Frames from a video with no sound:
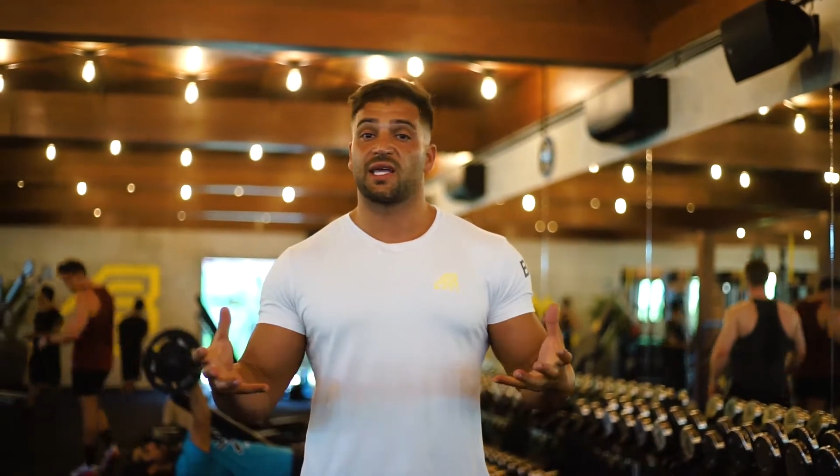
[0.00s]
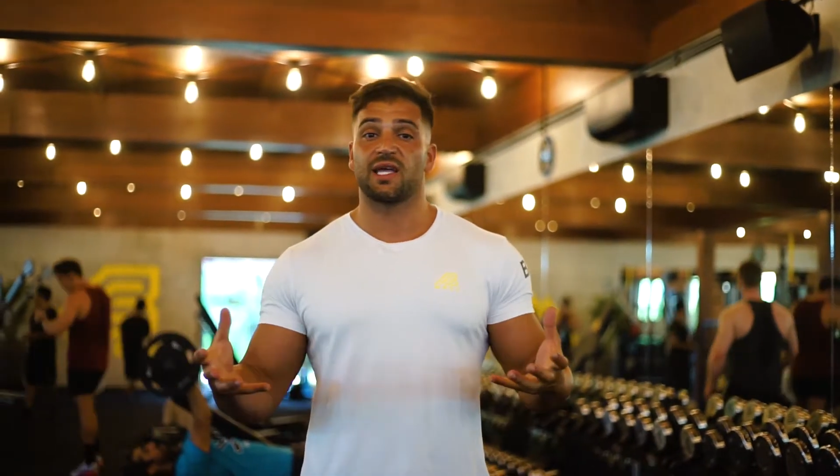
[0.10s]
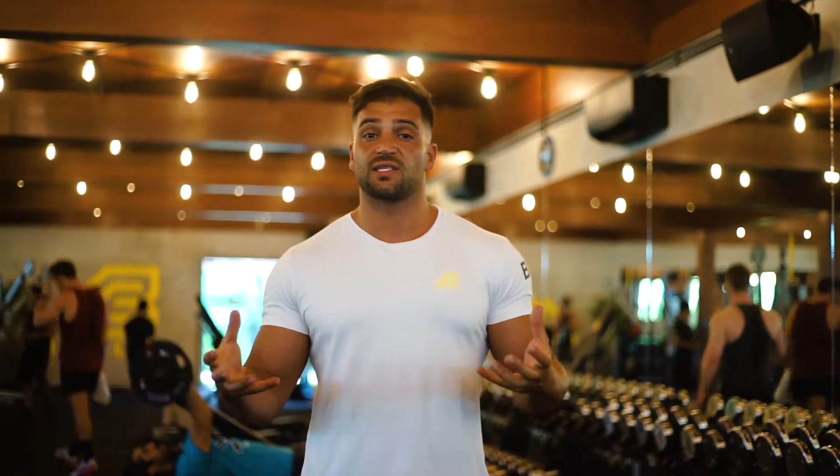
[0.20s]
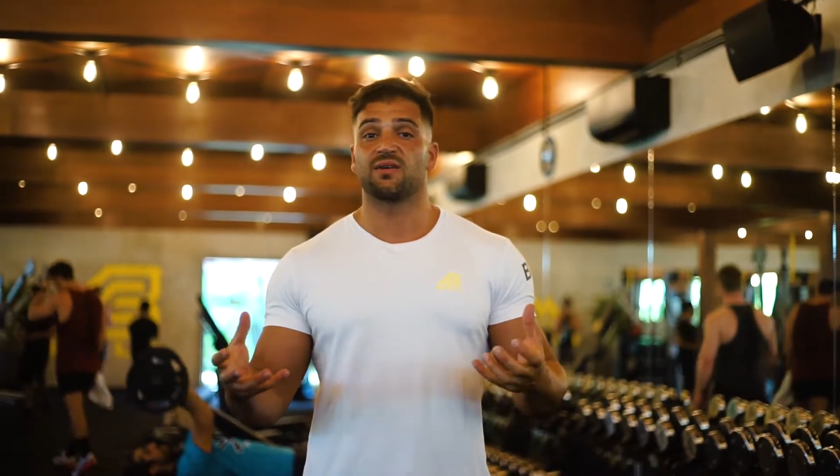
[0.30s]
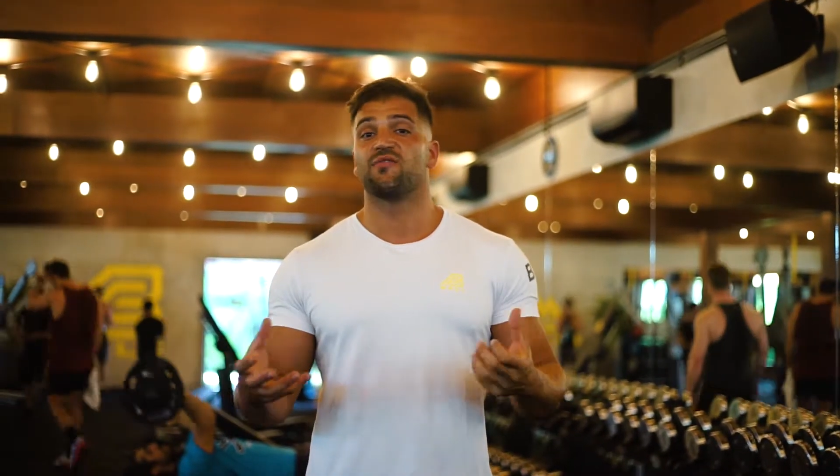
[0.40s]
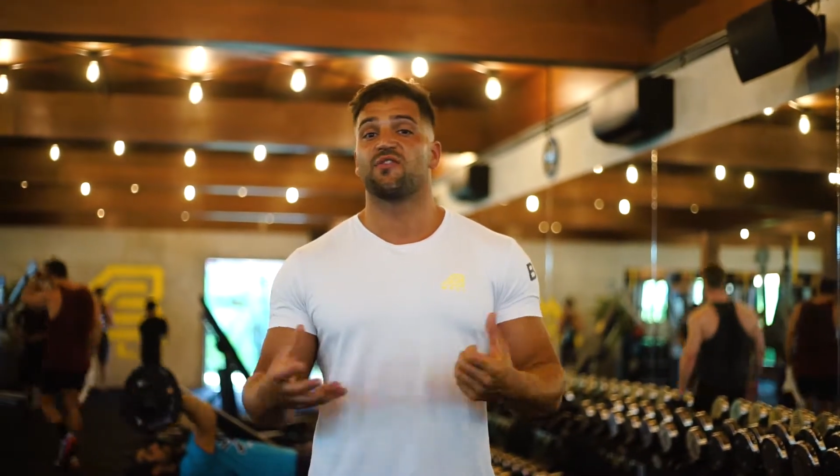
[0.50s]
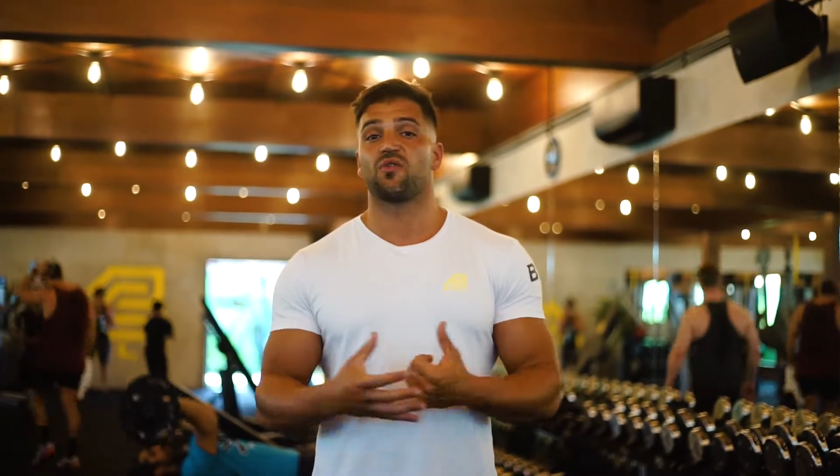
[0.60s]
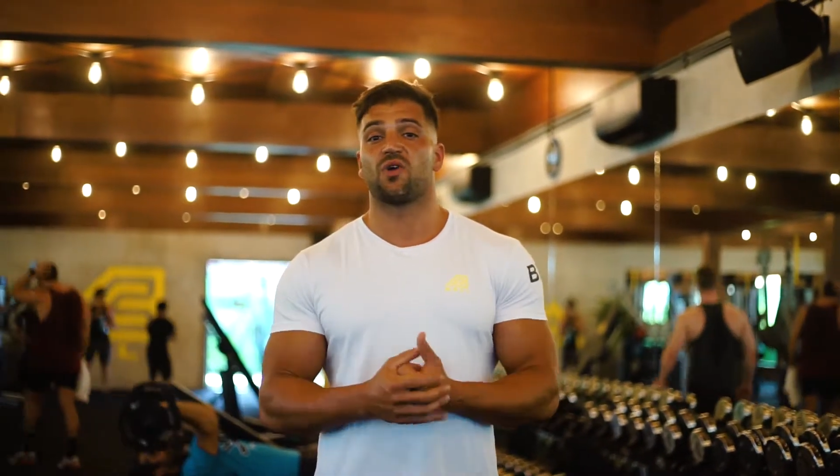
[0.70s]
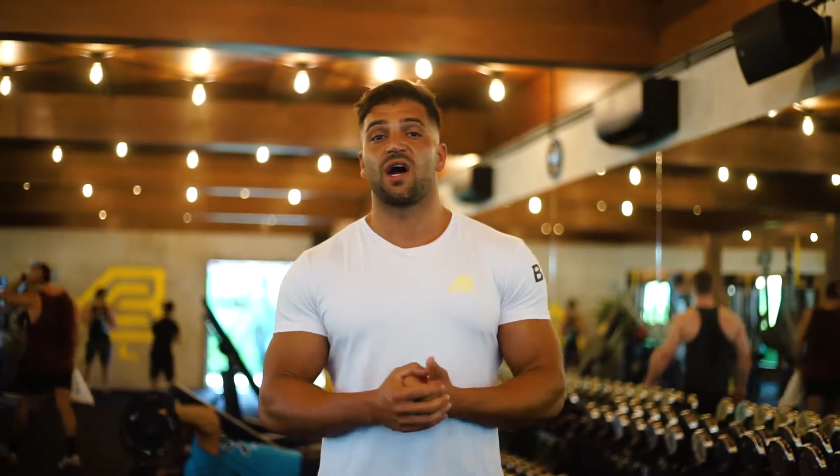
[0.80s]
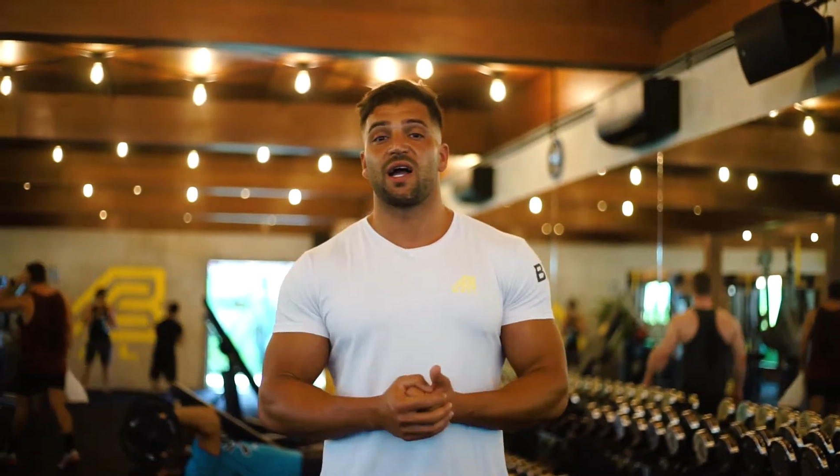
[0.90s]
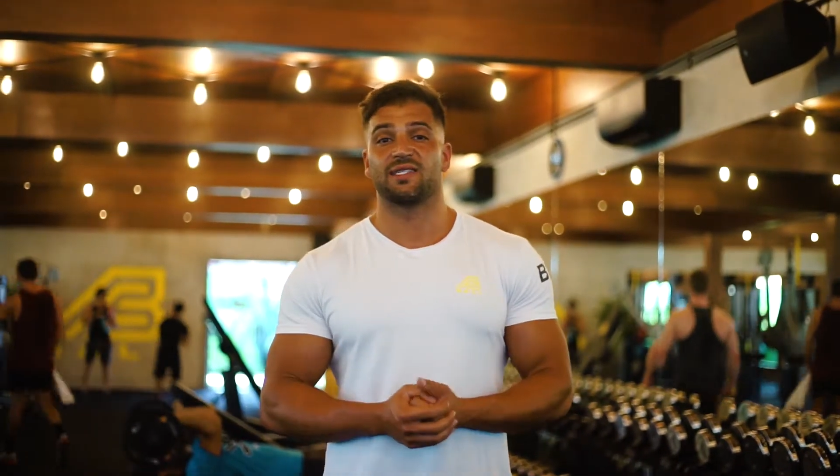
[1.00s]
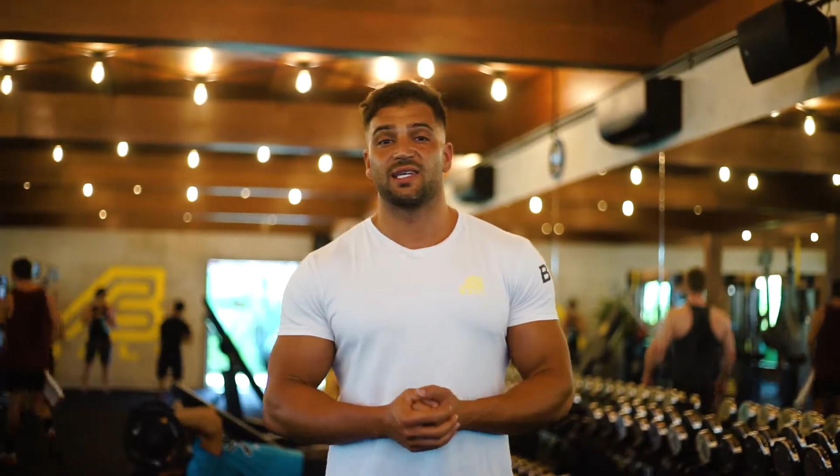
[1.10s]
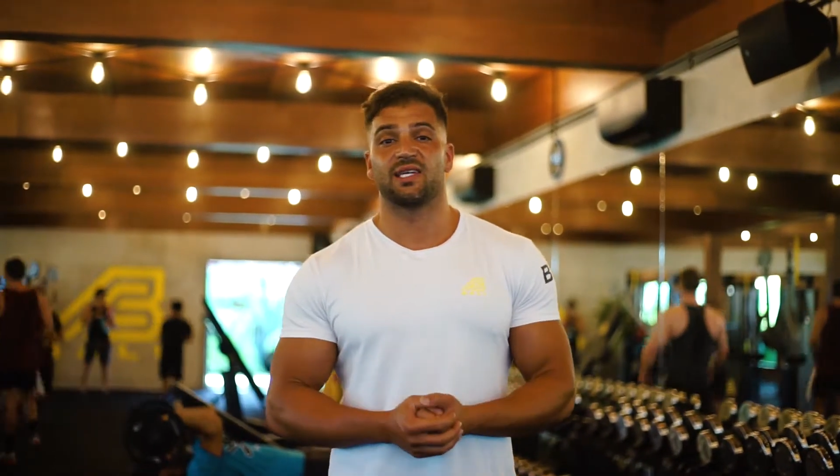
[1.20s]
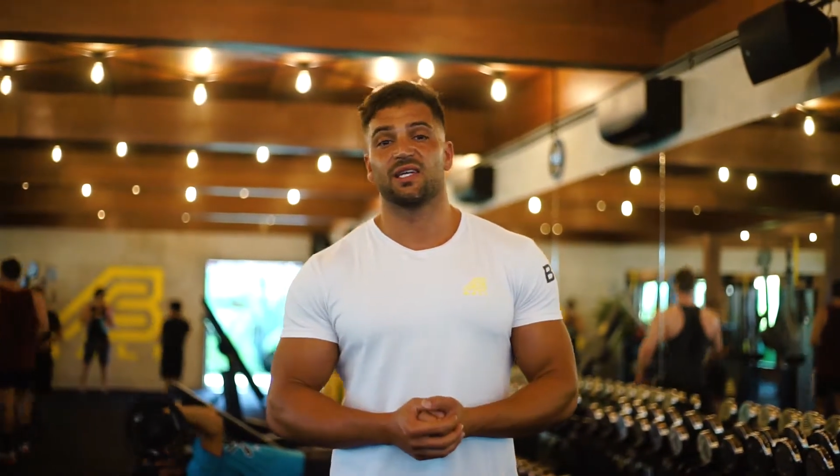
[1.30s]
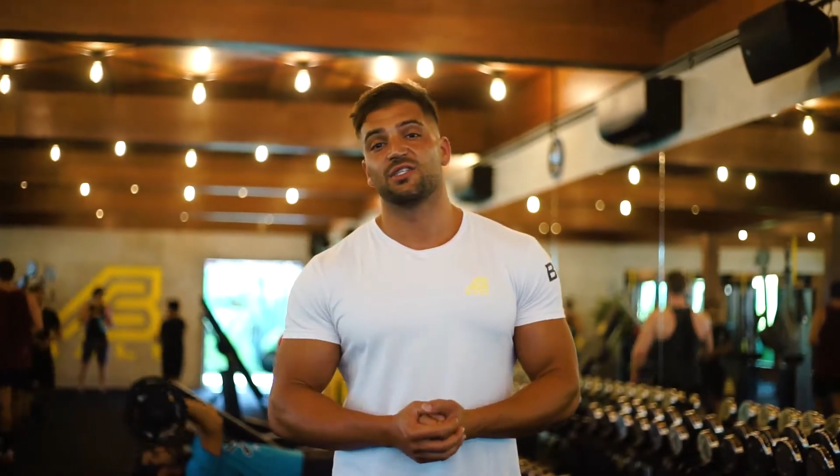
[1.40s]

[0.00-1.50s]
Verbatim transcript: to get some variety